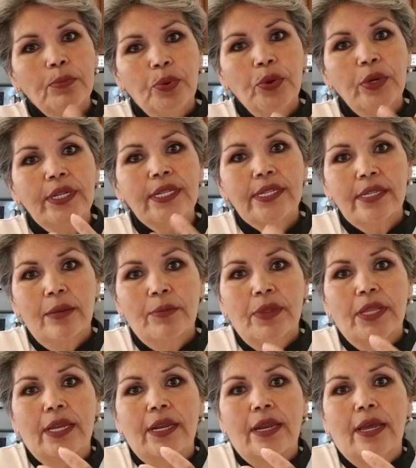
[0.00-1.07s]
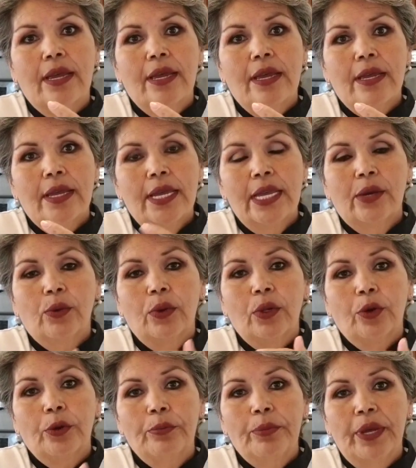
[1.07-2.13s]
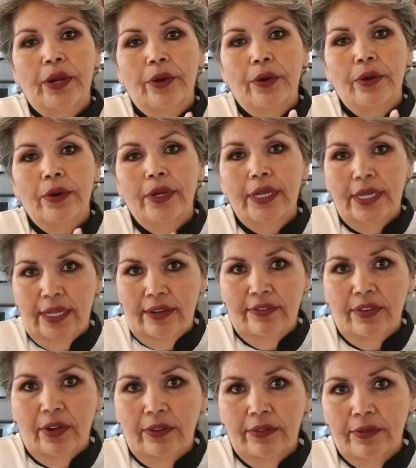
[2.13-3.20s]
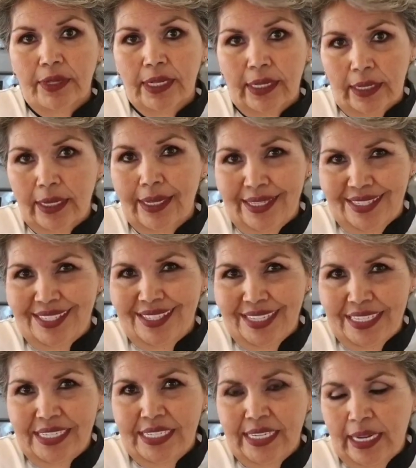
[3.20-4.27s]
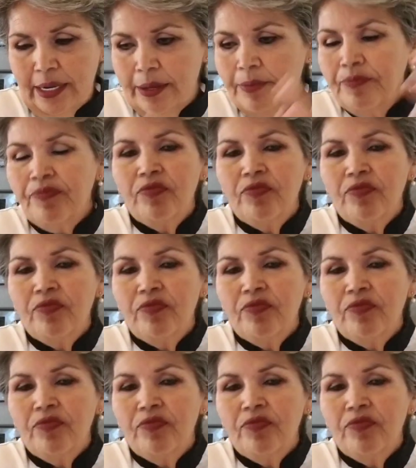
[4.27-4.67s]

put something equal or better involved instead.